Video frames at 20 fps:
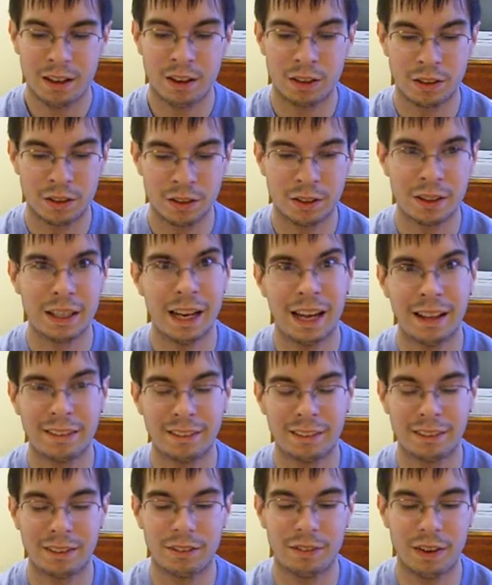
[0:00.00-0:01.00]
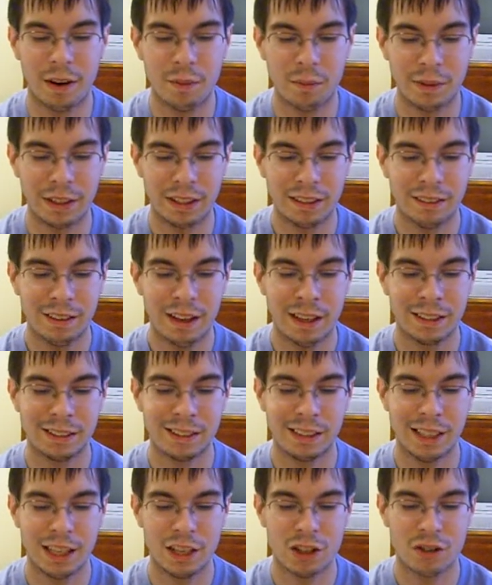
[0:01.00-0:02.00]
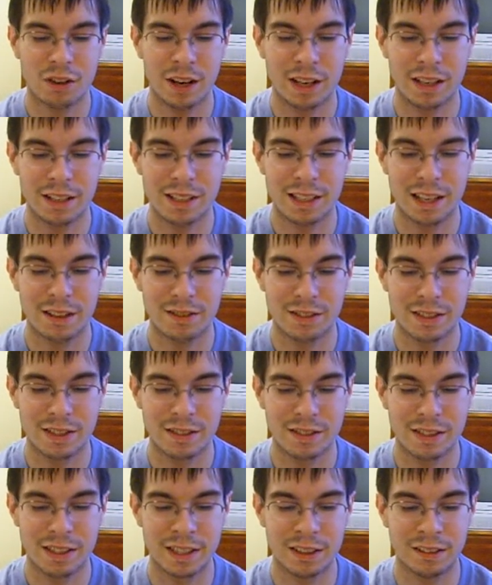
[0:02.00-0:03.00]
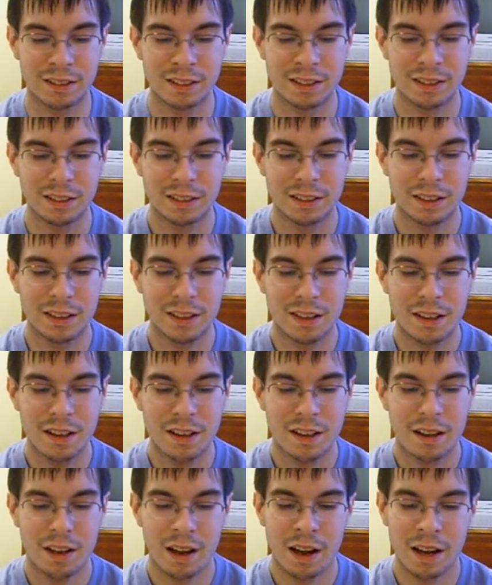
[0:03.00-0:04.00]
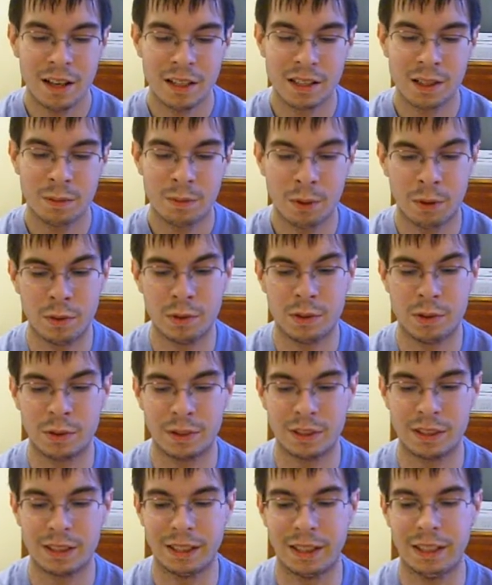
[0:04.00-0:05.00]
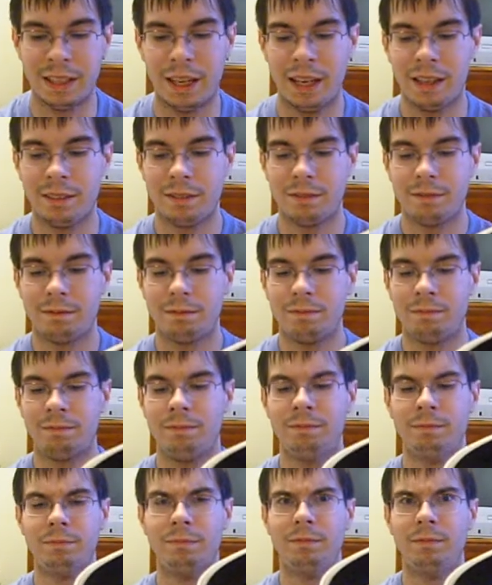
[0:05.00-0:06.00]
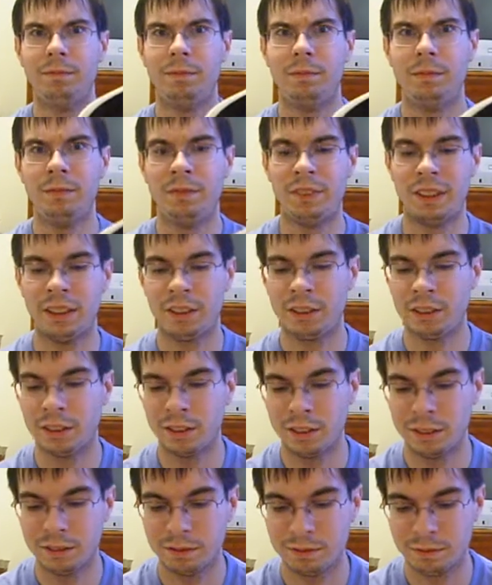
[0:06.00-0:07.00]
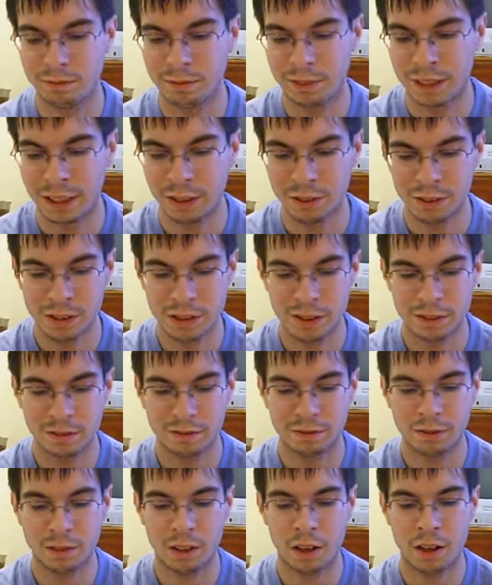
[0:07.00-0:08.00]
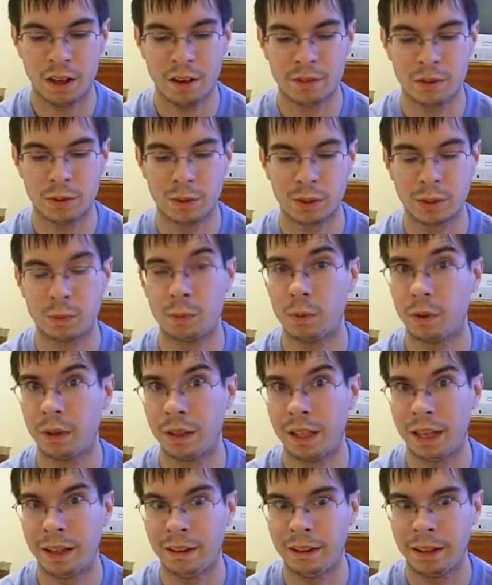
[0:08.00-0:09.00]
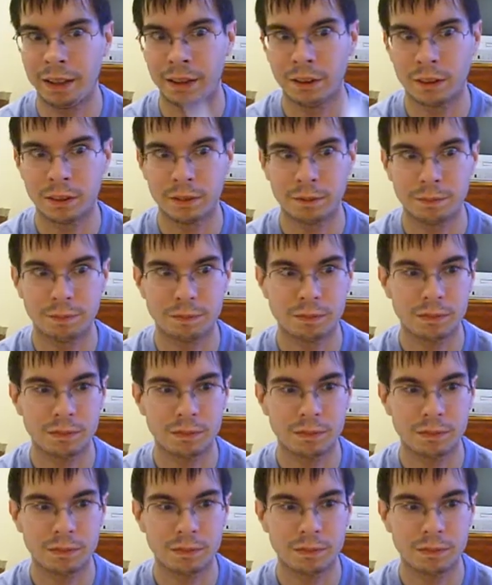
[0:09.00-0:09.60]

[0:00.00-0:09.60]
A good Catholic family, I say, trying to sound sincere. I suppose you could say that. Vinegar? Guilt? I'll have to explore that later.